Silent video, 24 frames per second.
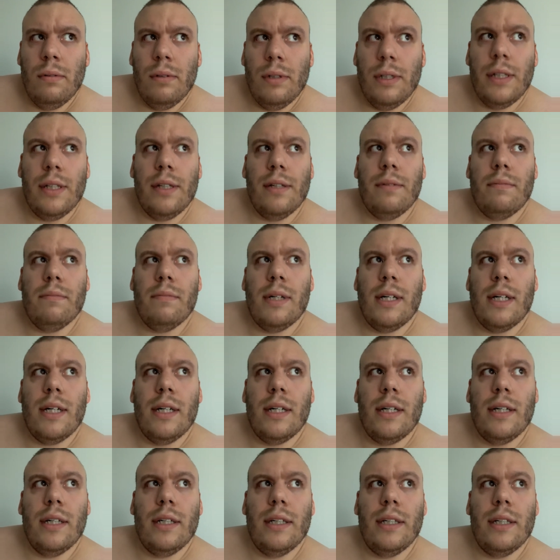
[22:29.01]
yeah,
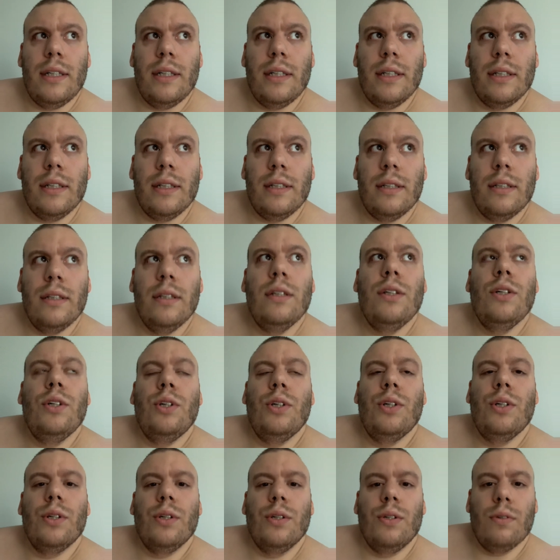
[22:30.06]
my
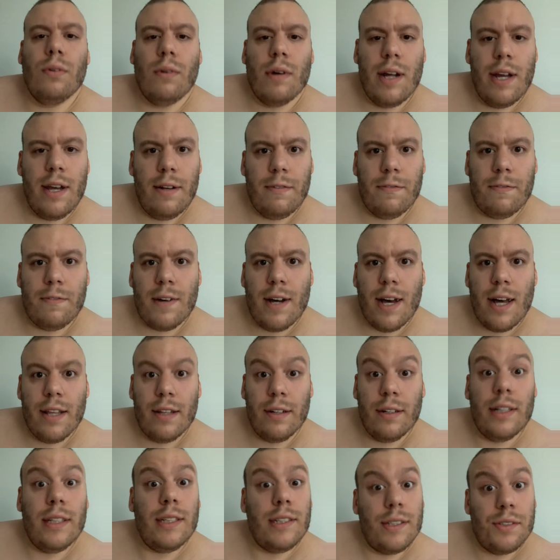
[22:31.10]

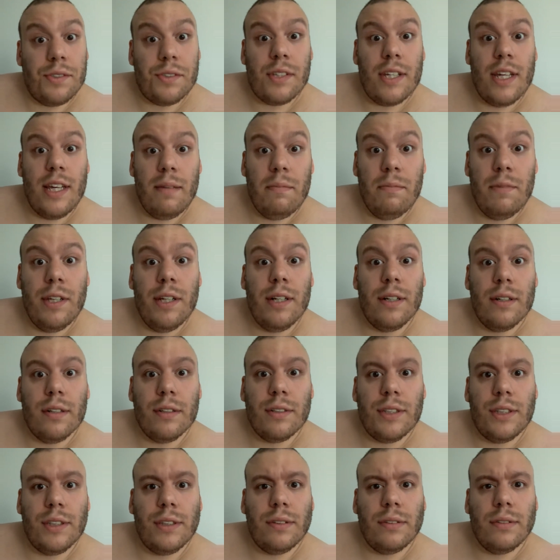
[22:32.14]
grandfather in the same
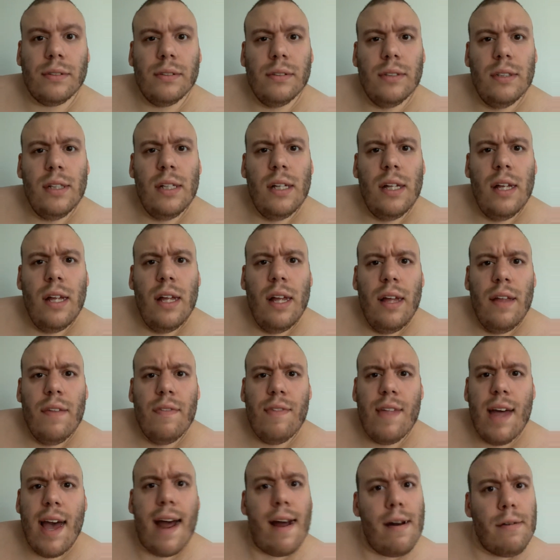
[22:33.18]
year, too.
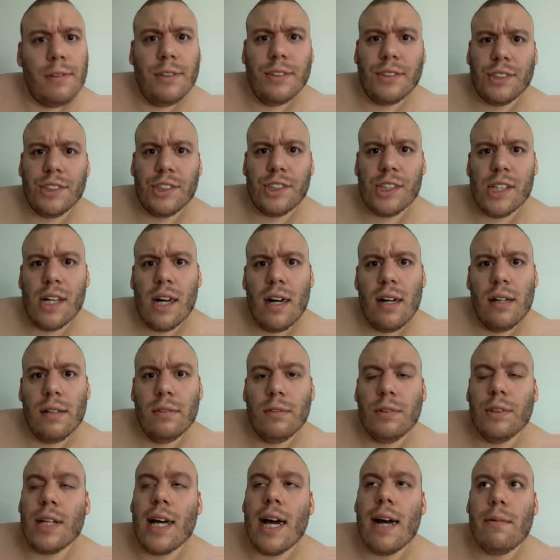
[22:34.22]
That was a
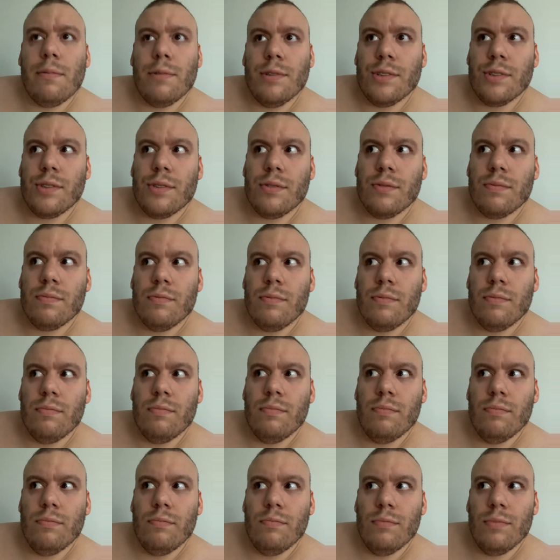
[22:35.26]
shock. Well, that was
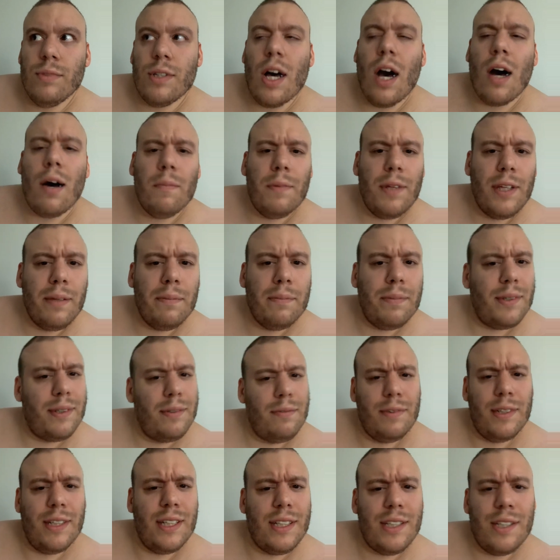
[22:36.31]
coming,
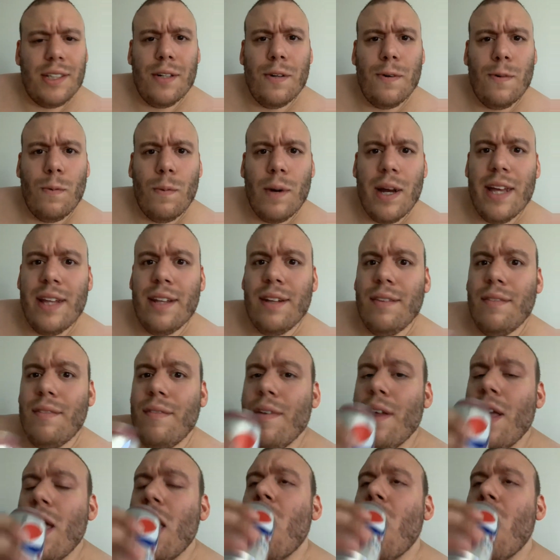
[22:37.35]
but we didn't know when.